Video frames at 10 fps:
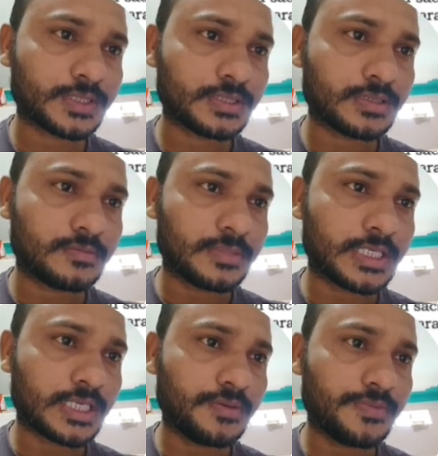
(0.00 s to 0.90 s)

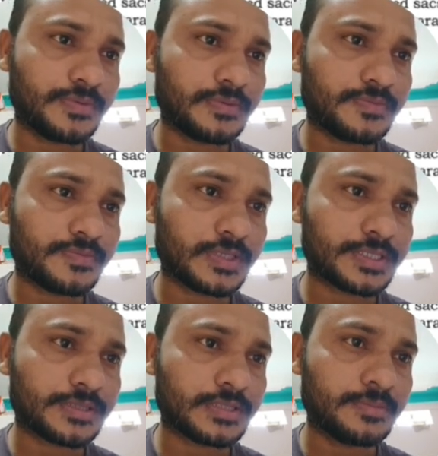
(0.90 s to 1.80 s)
metaphase,
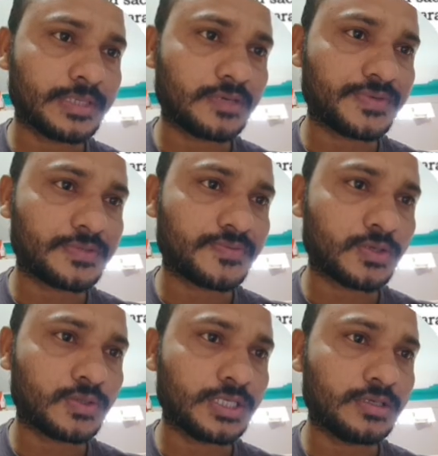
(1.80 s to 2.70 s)
then metaphase follow
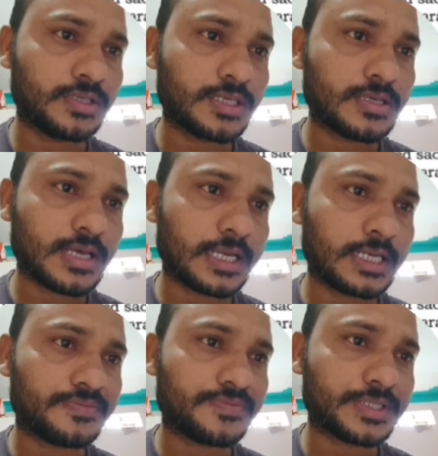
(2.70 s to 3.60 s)
the
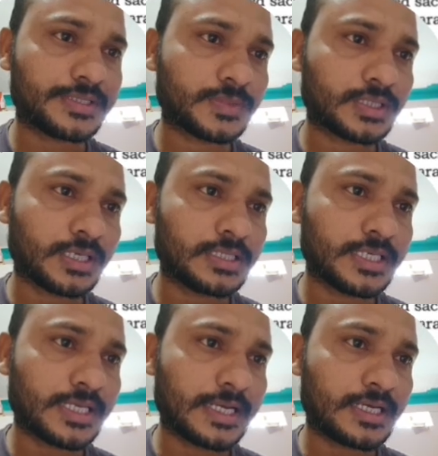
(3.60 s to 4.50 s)
anaphase, and then
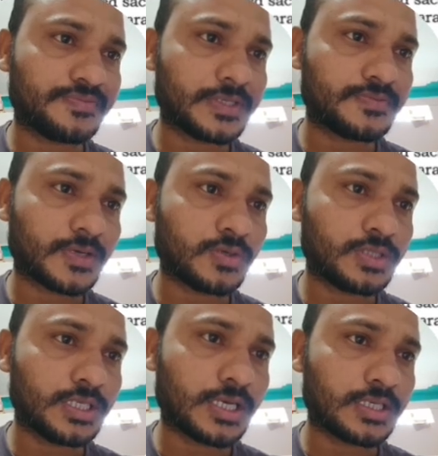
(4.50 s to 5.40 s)
anaphase follow the
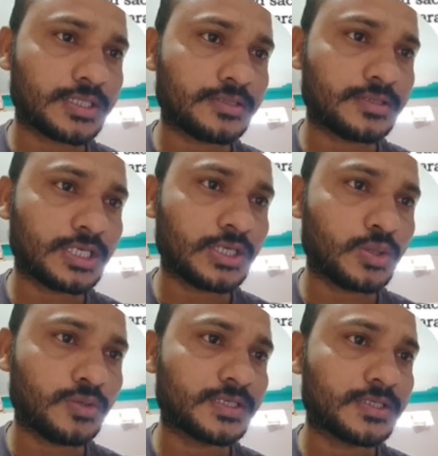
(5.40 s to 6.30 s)
last
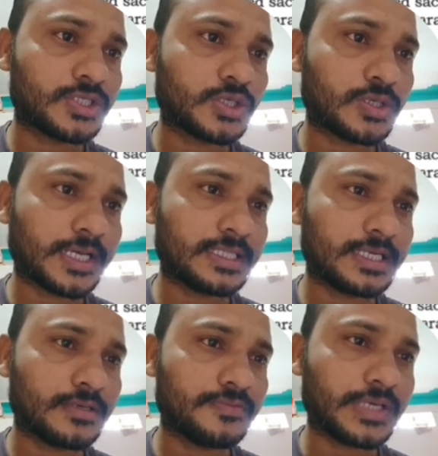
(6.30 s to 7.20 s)
telo. So like
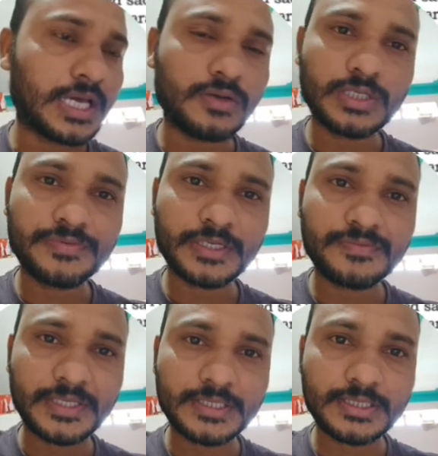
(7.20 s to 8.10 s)
that we have different
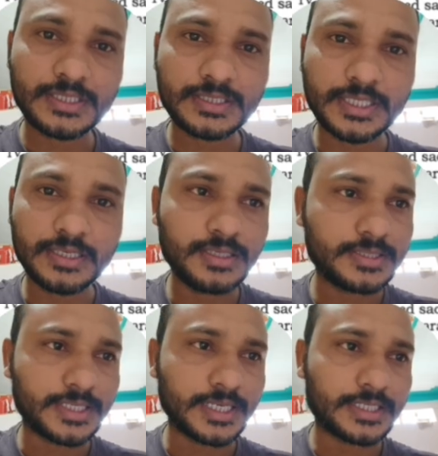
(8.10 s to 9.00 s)
phases in cell
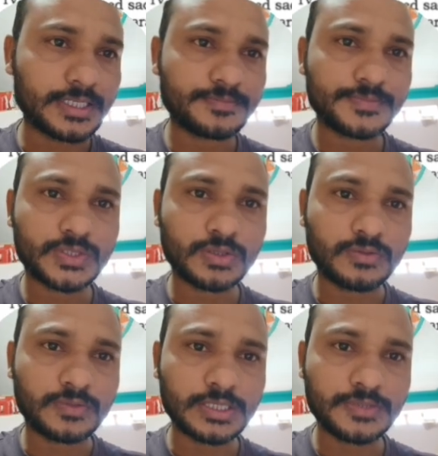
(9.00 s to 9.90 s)
cycle. So
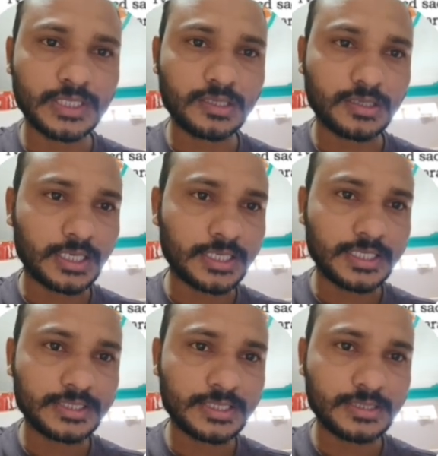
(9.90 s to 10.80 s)
once we
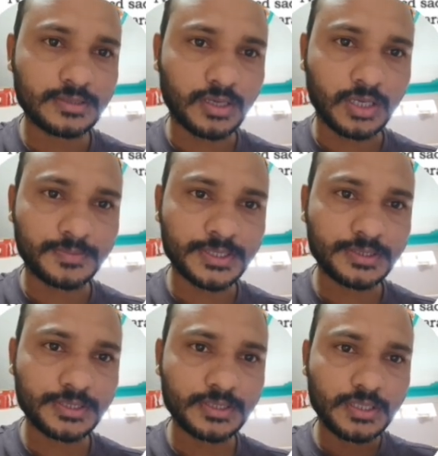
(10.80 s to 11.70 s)
analyze these options,
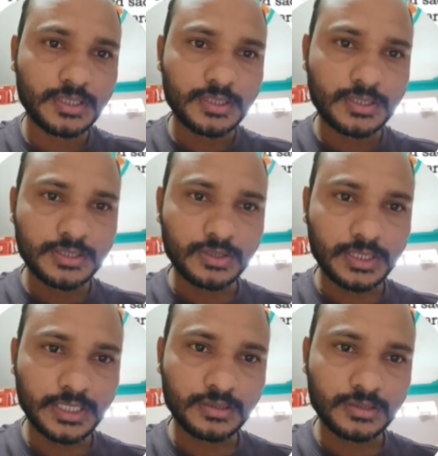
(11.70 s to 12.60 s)
so
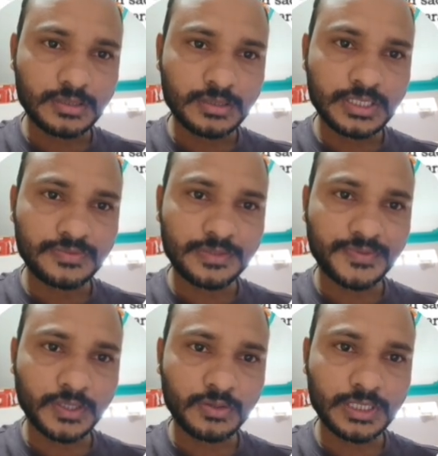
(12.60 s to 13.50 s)
here G1
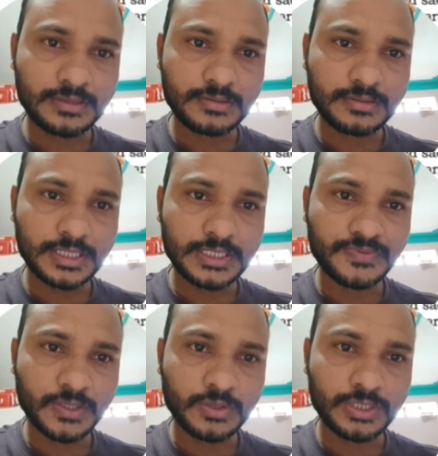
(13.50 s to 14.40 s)
follow the S
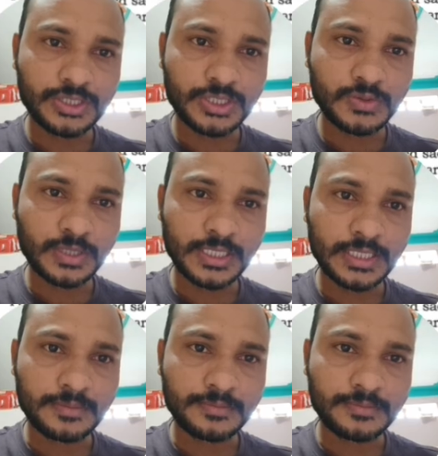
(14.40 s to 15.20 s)
follow the G2 and M.